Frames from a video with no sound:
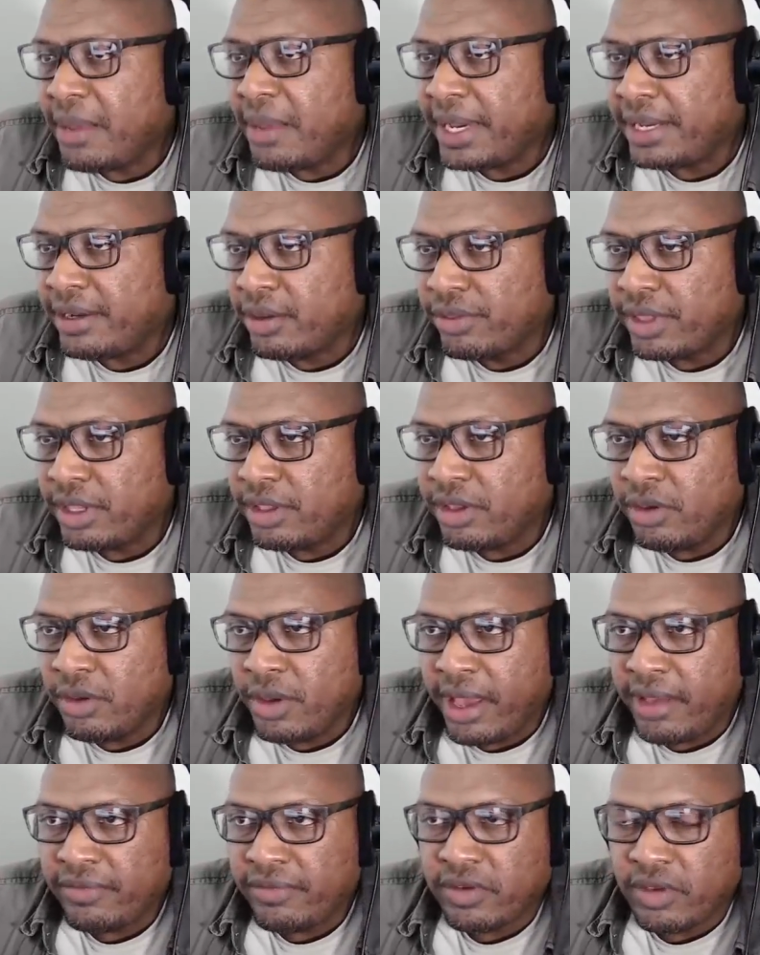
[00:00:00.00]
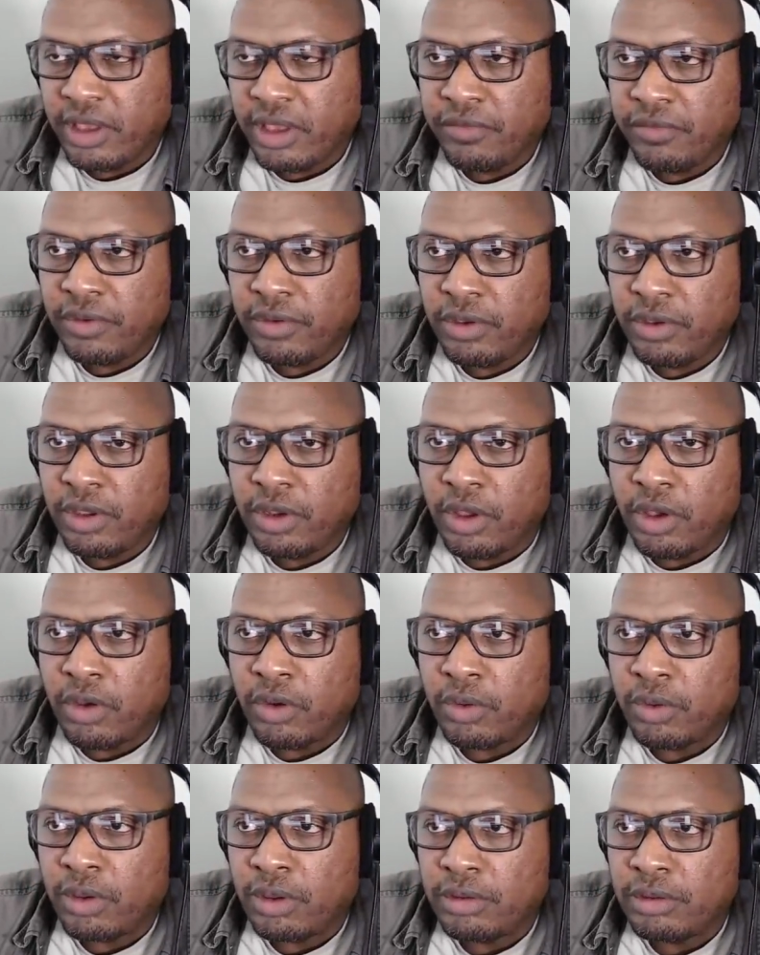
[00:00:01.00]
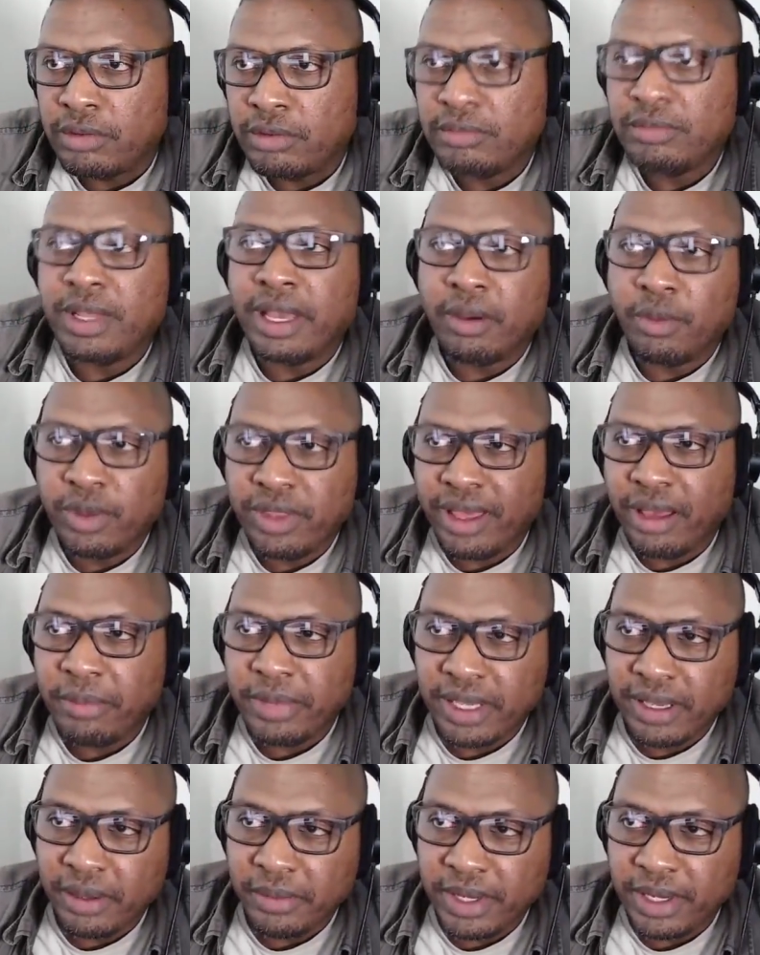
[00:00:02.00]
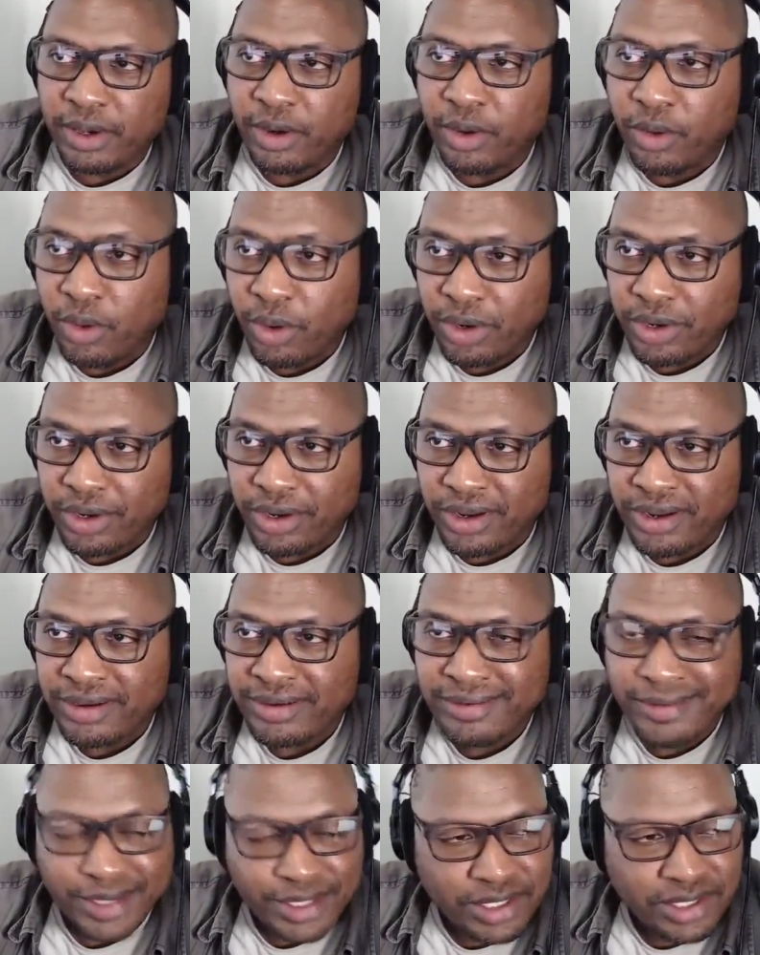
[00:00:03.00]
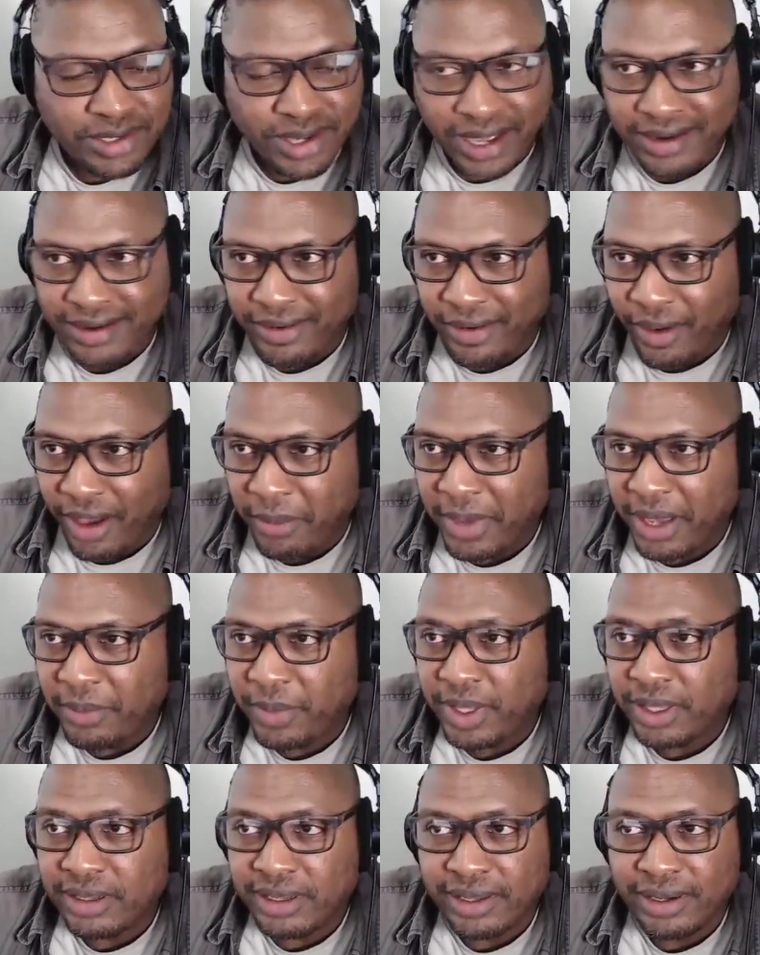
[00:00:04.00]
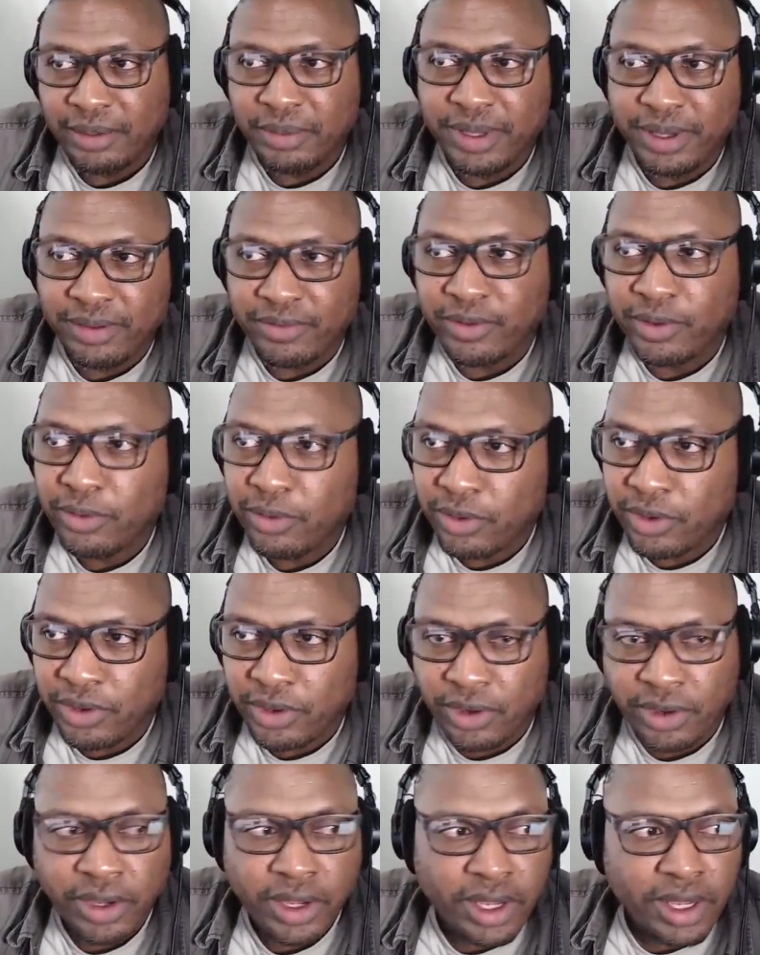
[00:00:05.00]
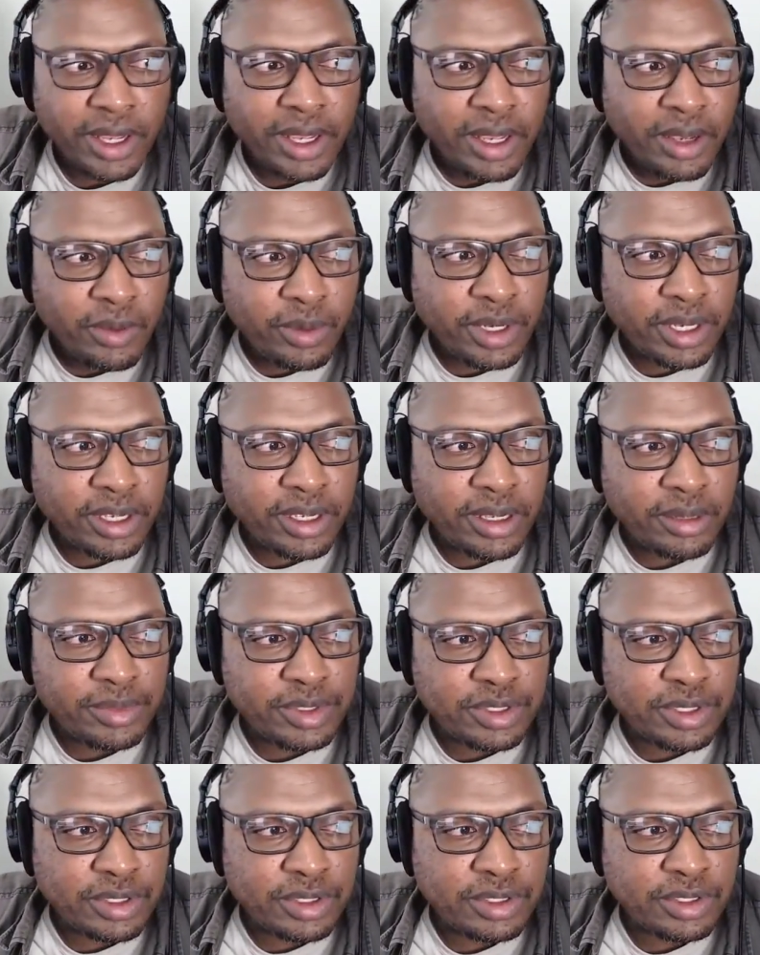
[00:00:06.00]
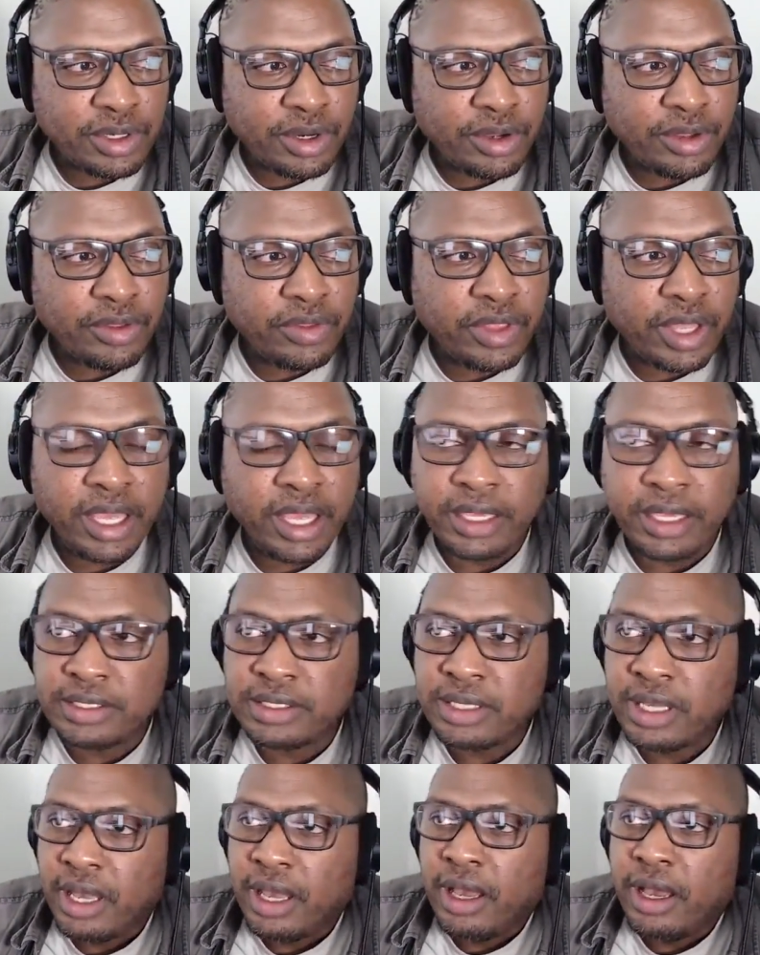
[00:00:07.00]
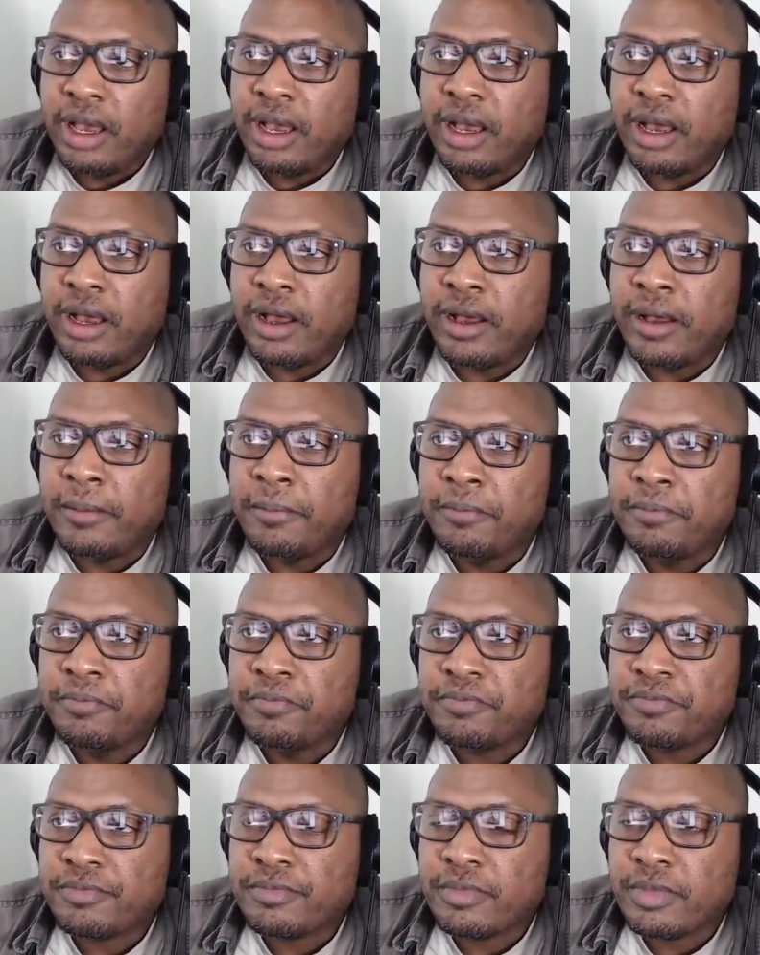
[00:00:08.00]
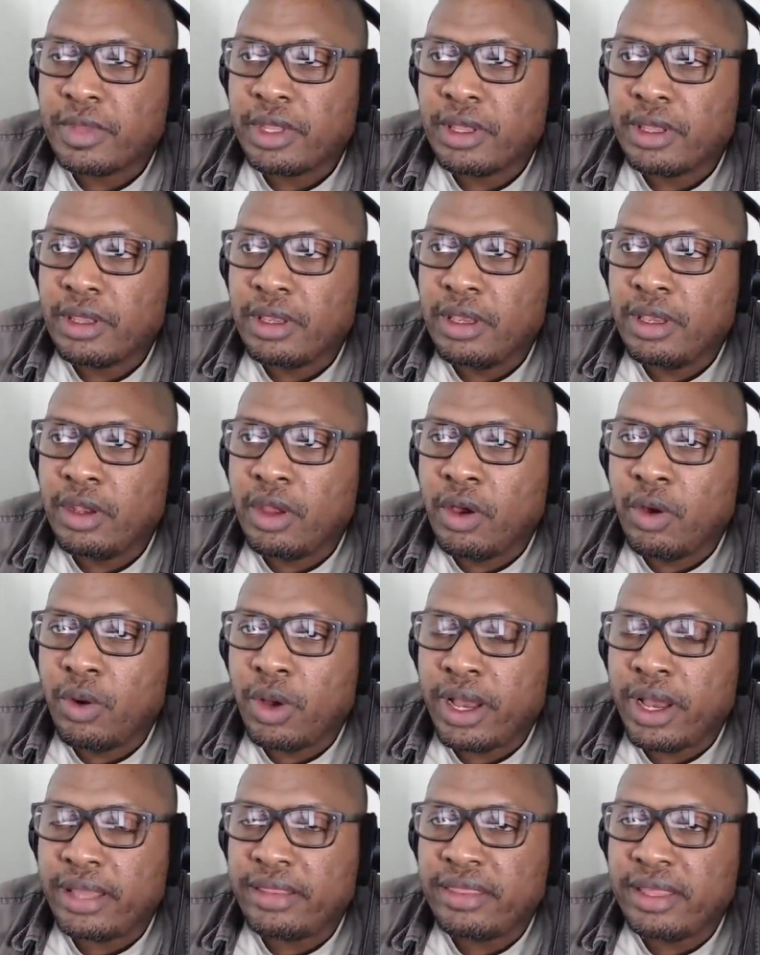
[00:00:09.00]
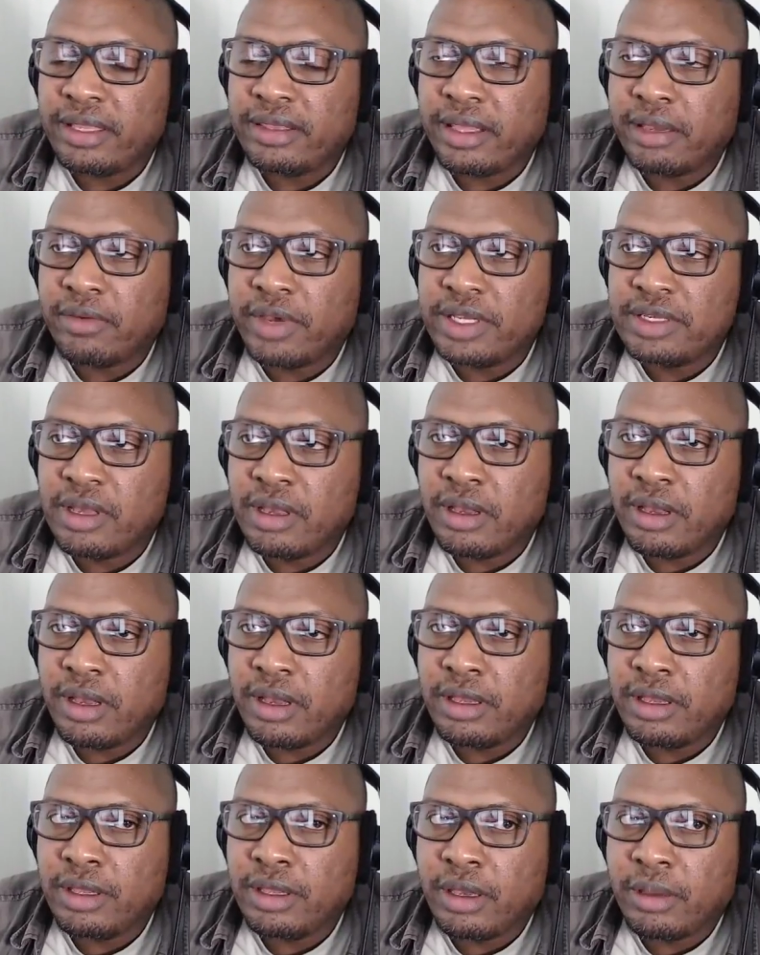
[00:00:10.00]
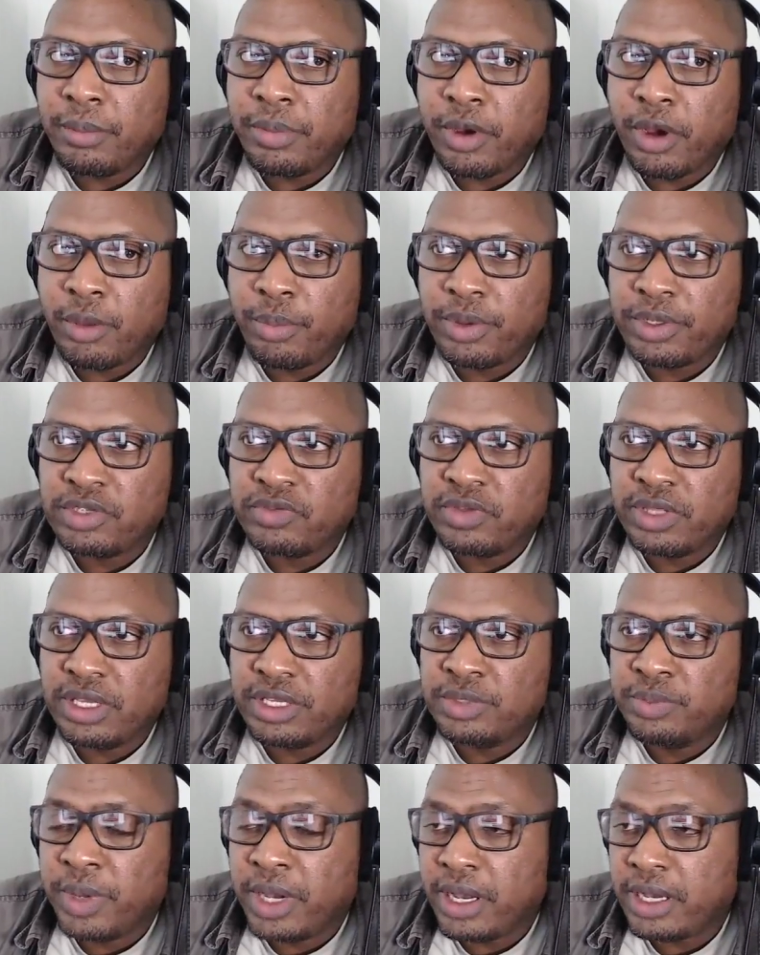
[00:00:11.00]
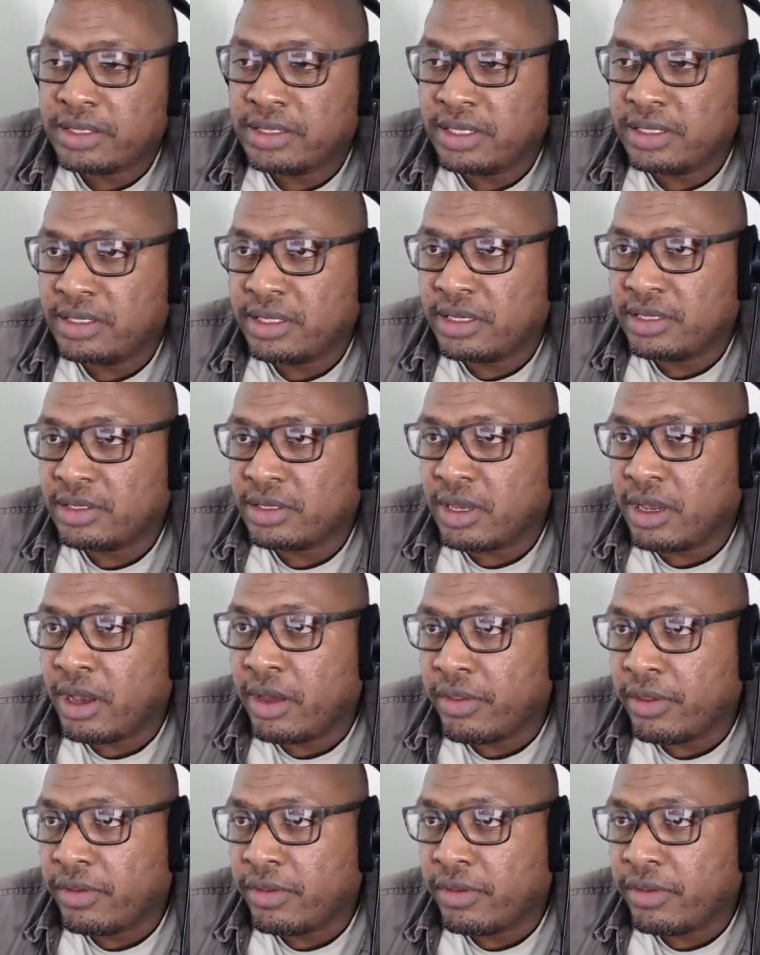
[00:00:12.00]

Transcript: I don't think you have to. If you you know now, without becoming a hoarder, which I don't know, I might be a little bit of a hoarder when it comes to certain things. Um, you know, I think there is a, a, a purpose for these boxes. There's other yeah.